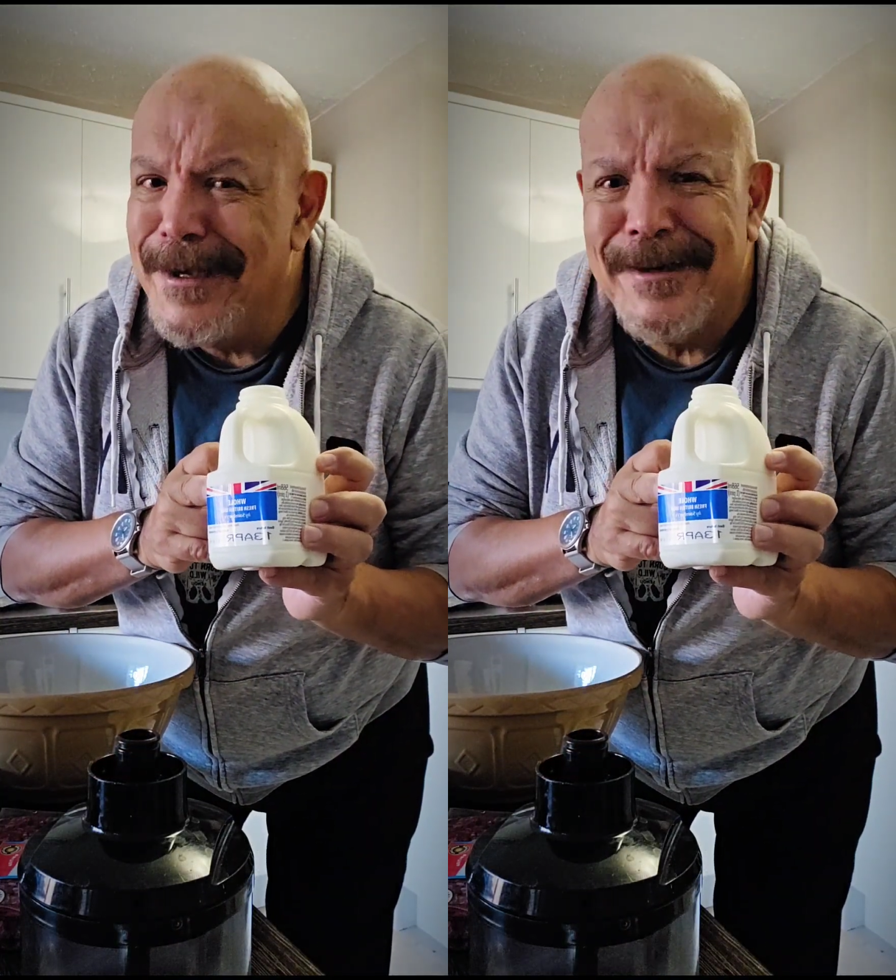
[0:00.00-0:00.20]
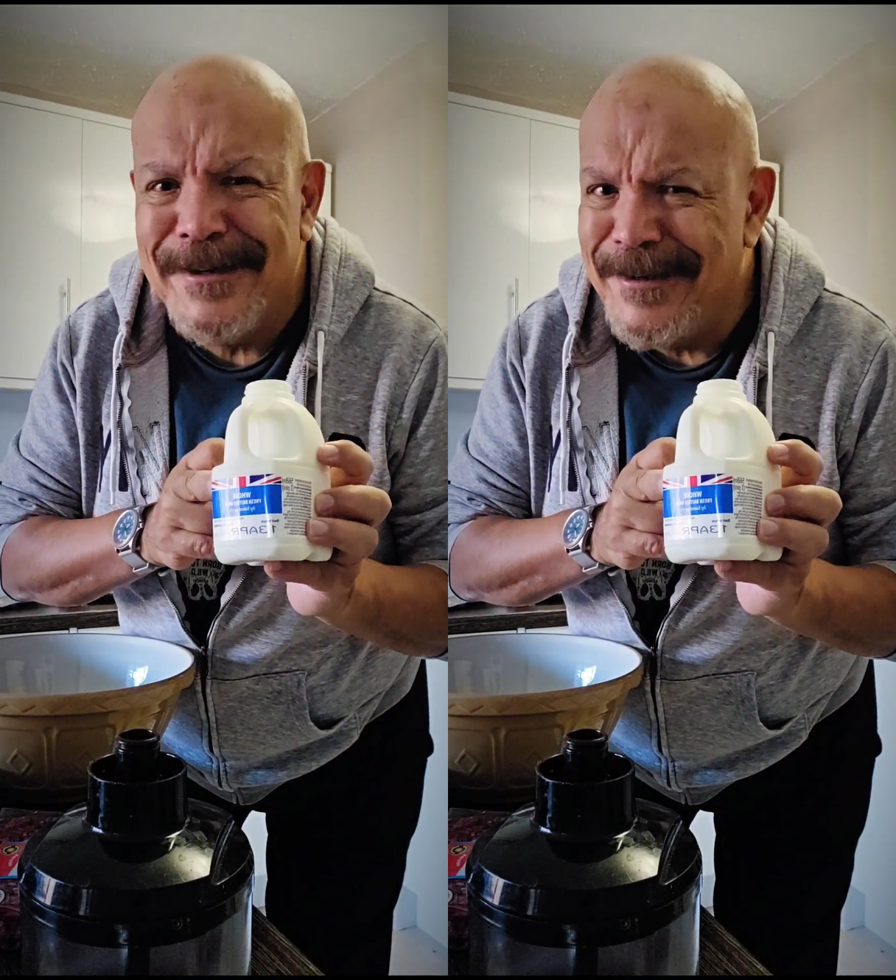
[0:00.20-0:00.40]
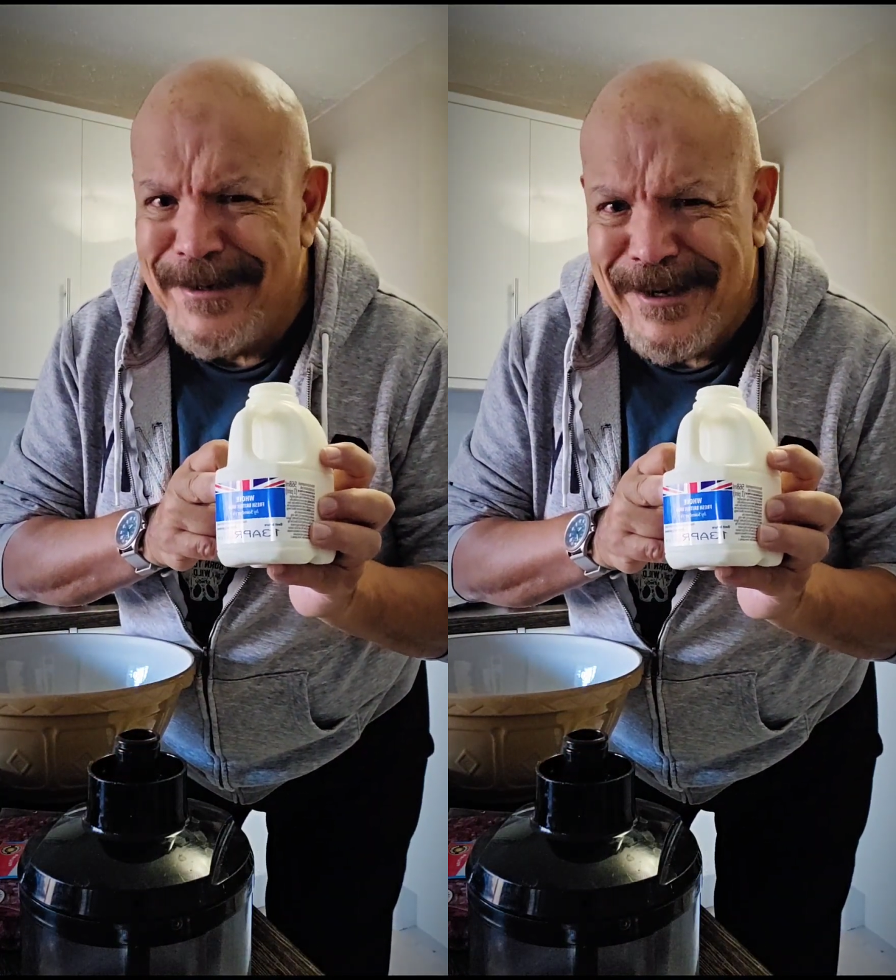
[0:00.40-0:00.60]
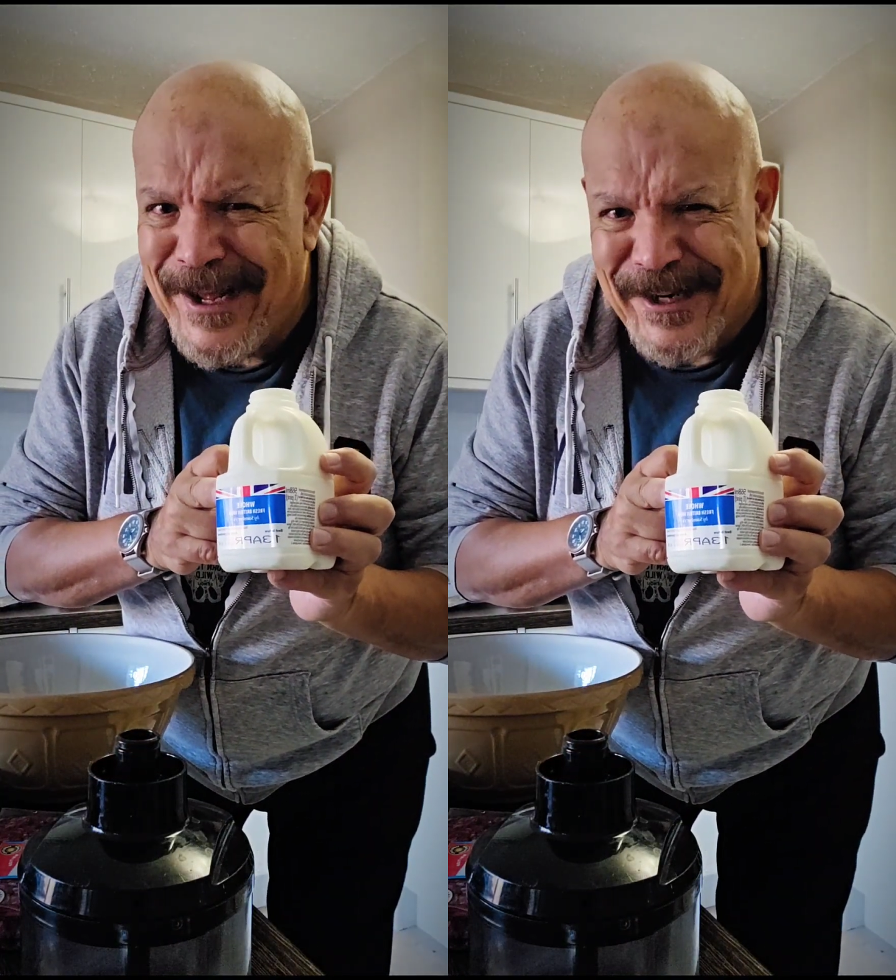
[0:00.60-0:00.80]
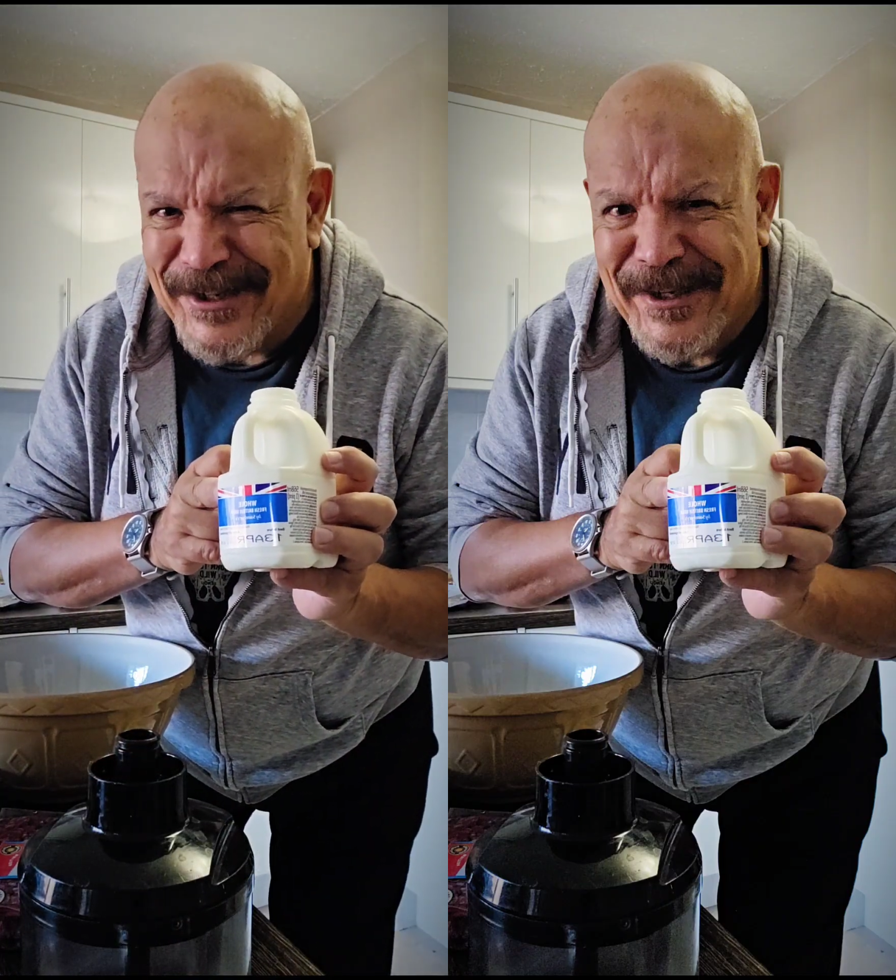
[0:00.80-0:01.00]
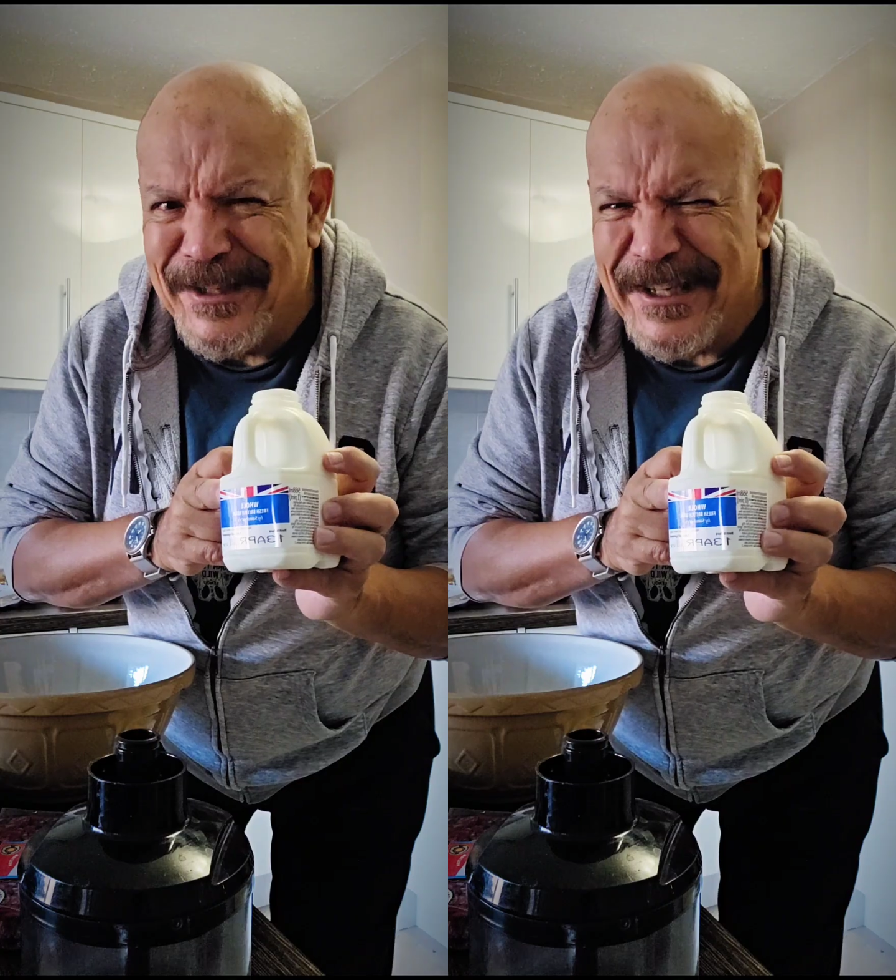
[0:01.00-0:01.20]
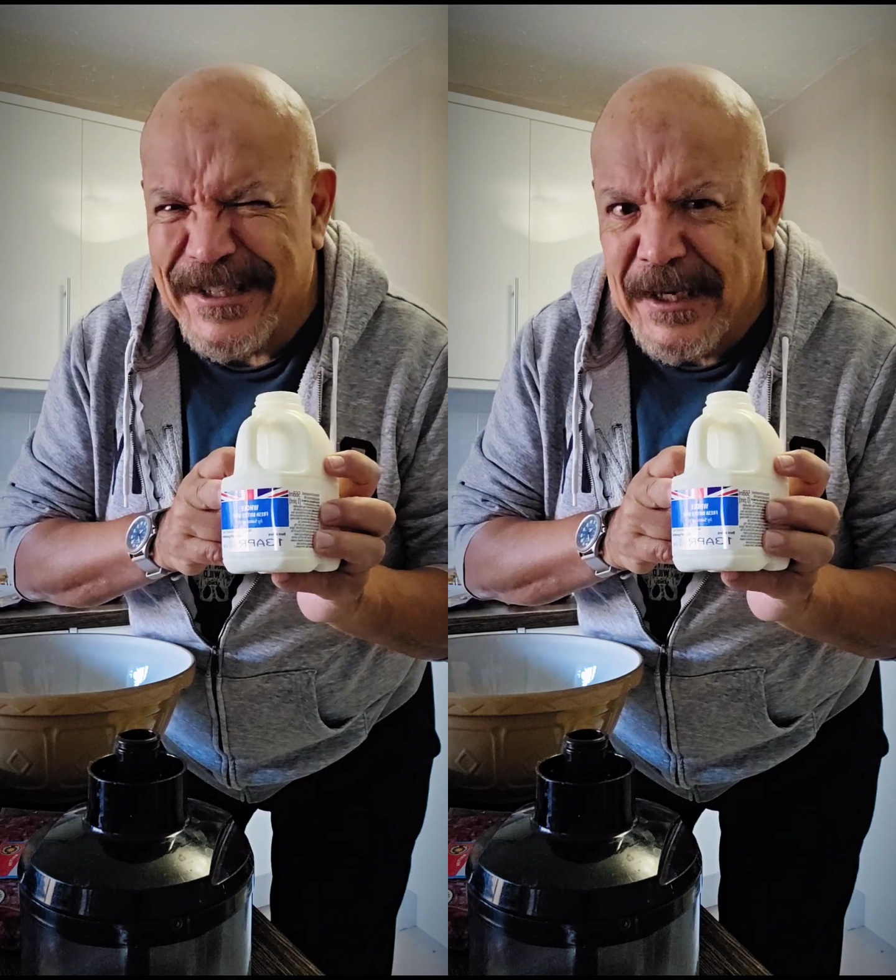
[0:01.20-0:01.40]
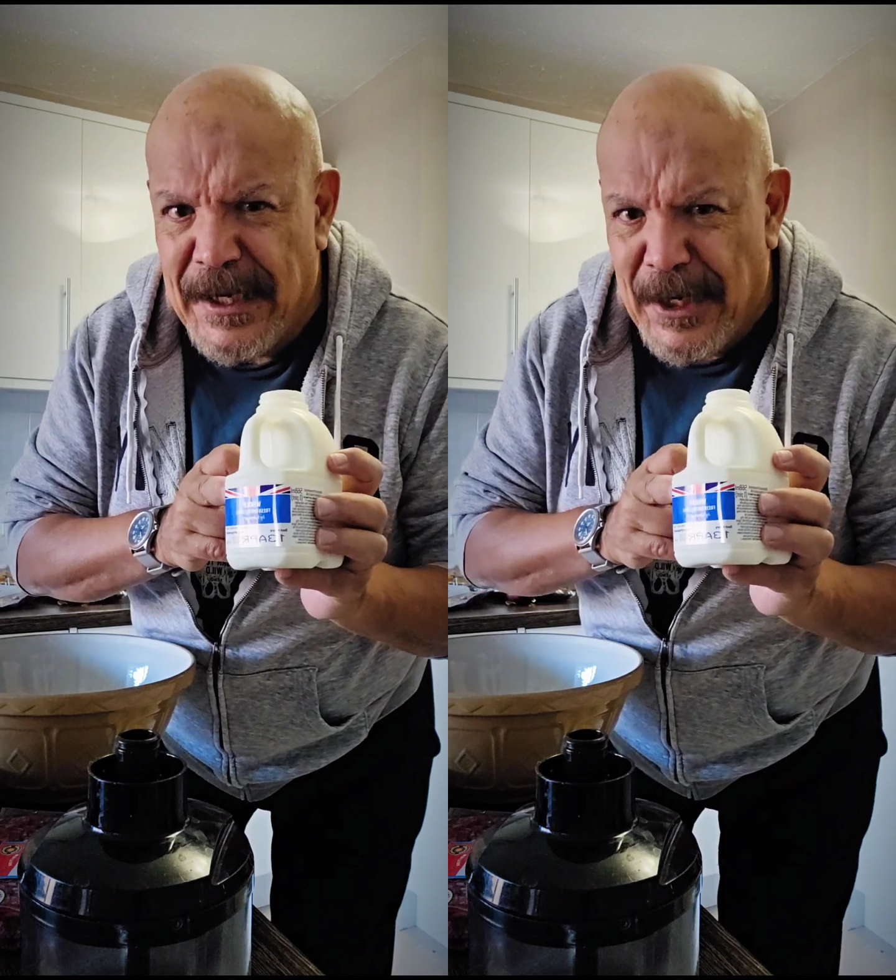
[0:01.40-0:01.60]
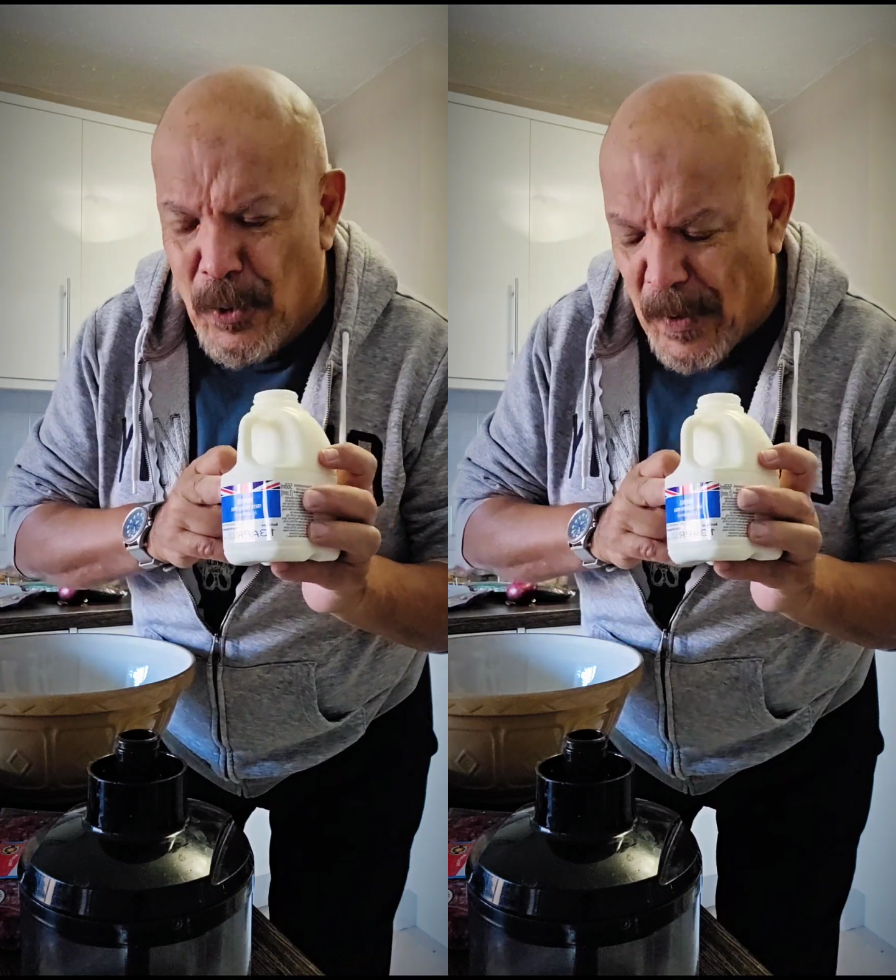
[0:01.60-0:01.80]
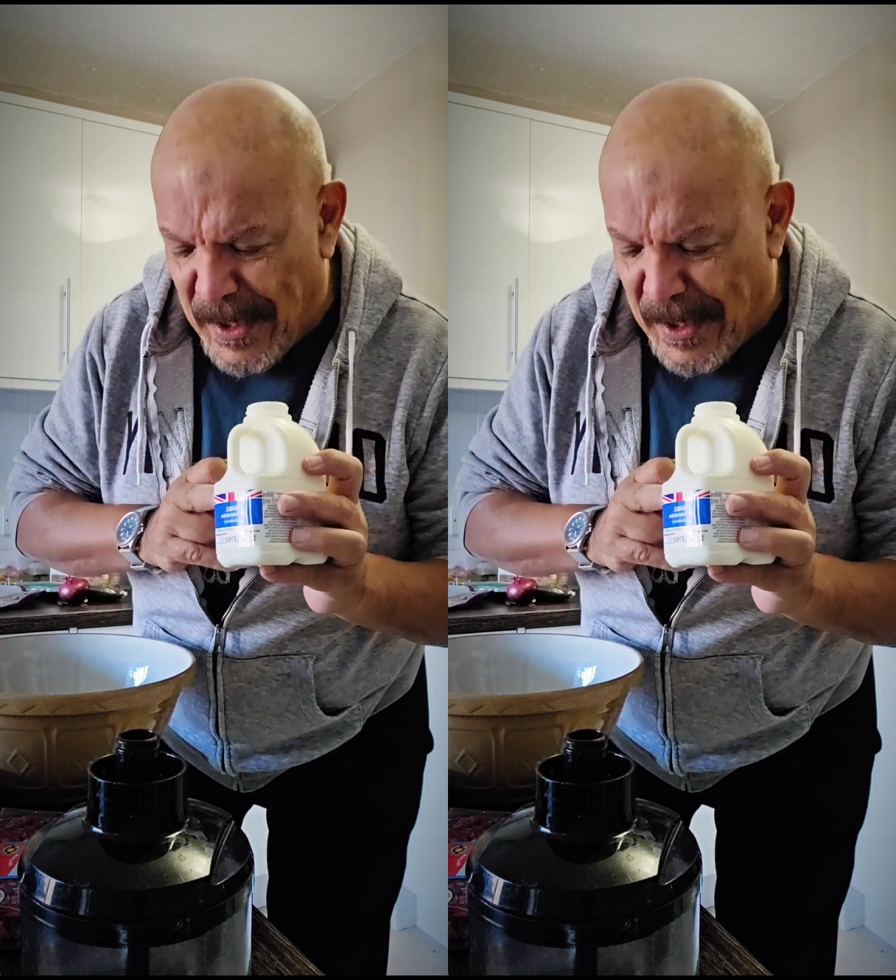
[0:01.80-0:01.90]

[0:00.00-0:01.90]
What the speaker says: Don't use the skinny type.